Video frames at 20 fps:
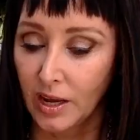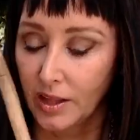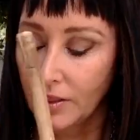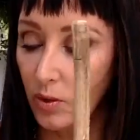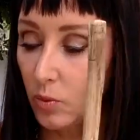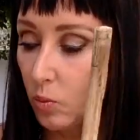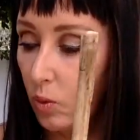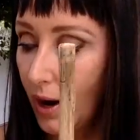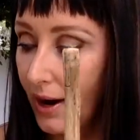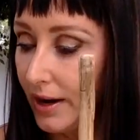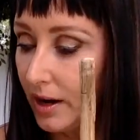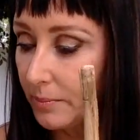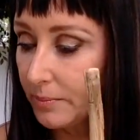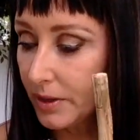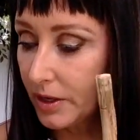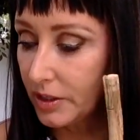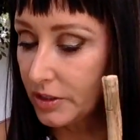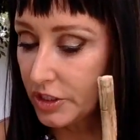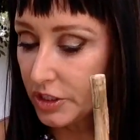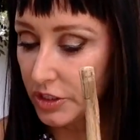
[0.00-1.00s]
And the way I'm
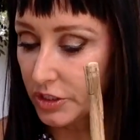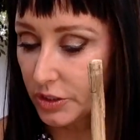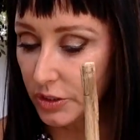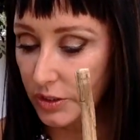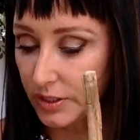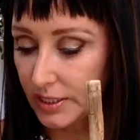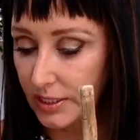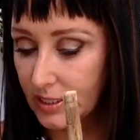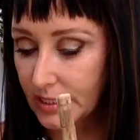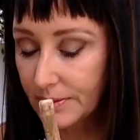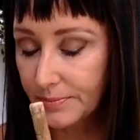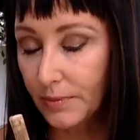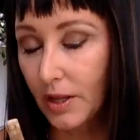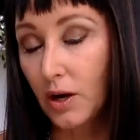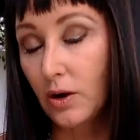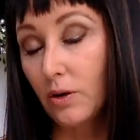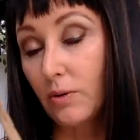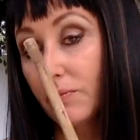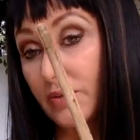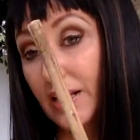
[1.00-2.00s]
going to do this,
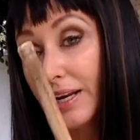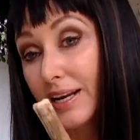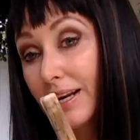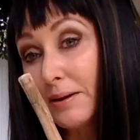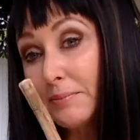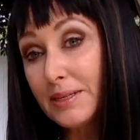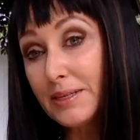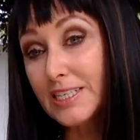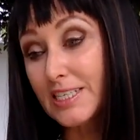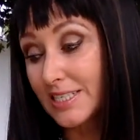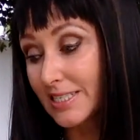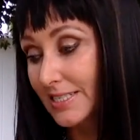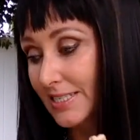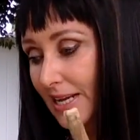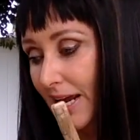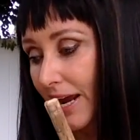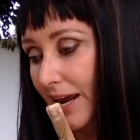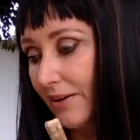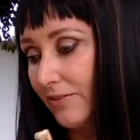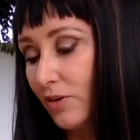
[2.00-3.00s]
oh, and let me just
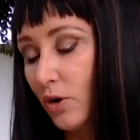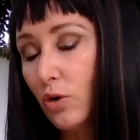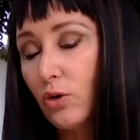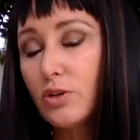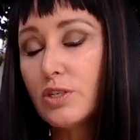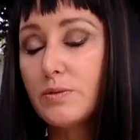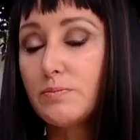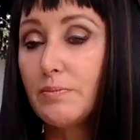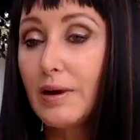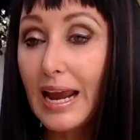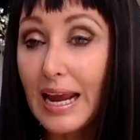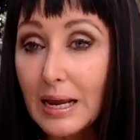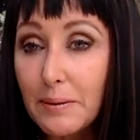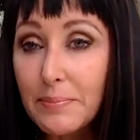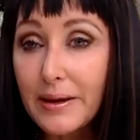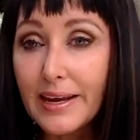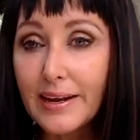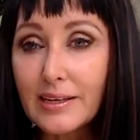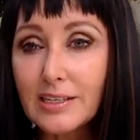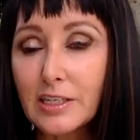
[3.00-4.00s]
say, of course,
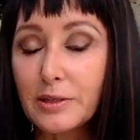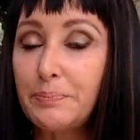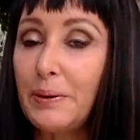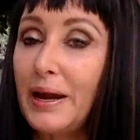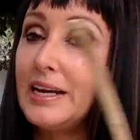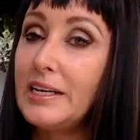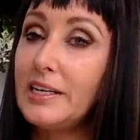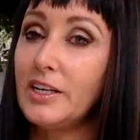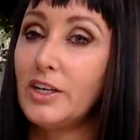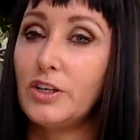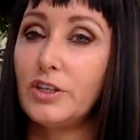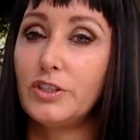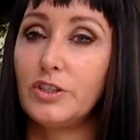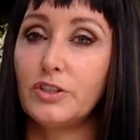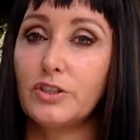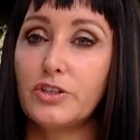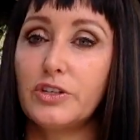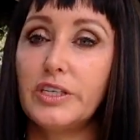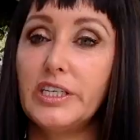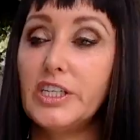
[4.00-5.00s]
maybe depending on
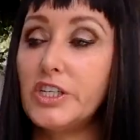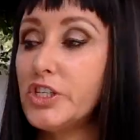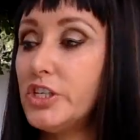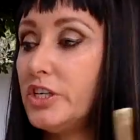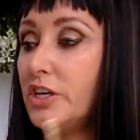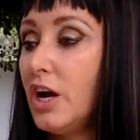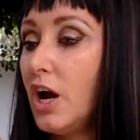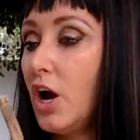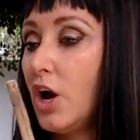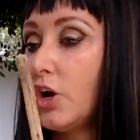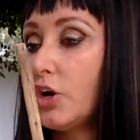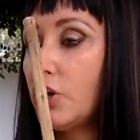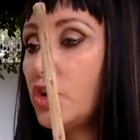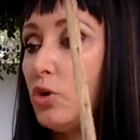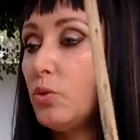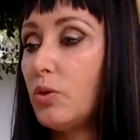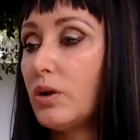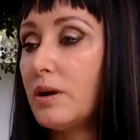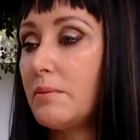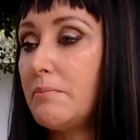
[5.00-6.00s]
your tradition,
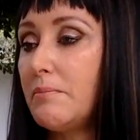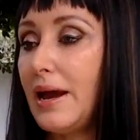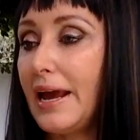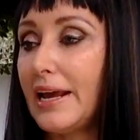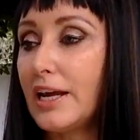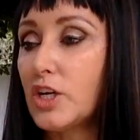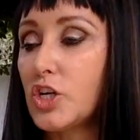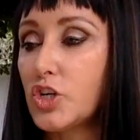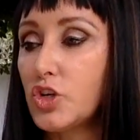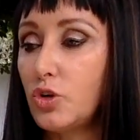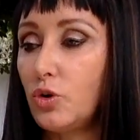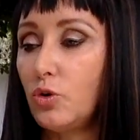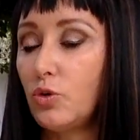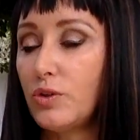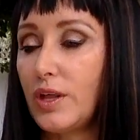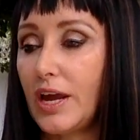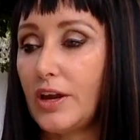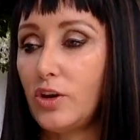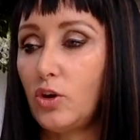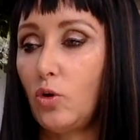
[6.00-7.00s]
you want to make sure
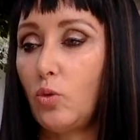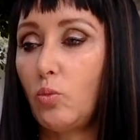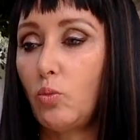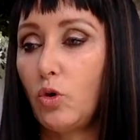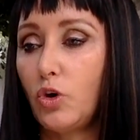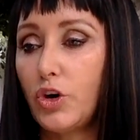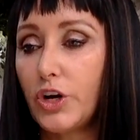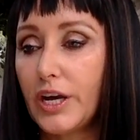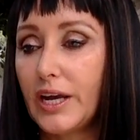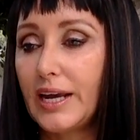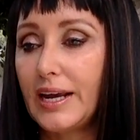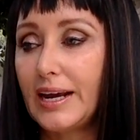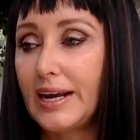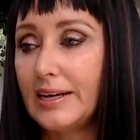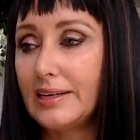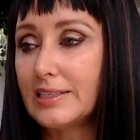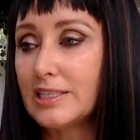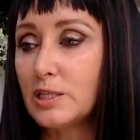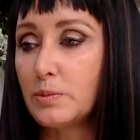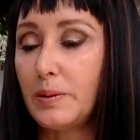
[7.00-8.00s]
that you're working
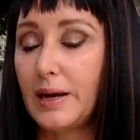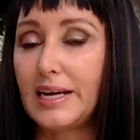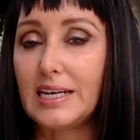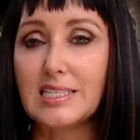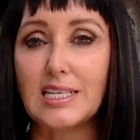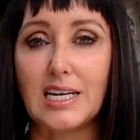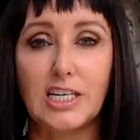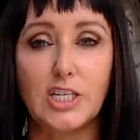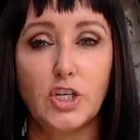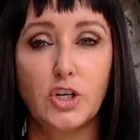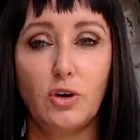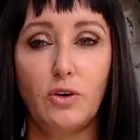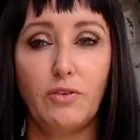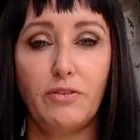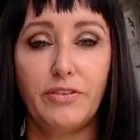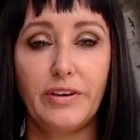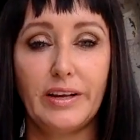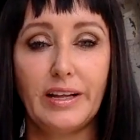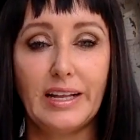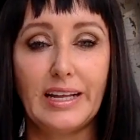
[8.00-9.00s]
in a space that you're
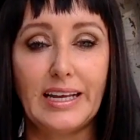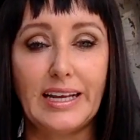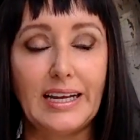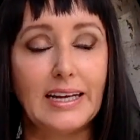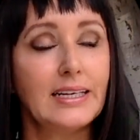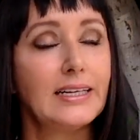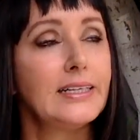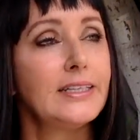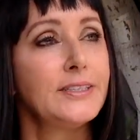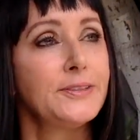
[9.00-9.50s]
feeling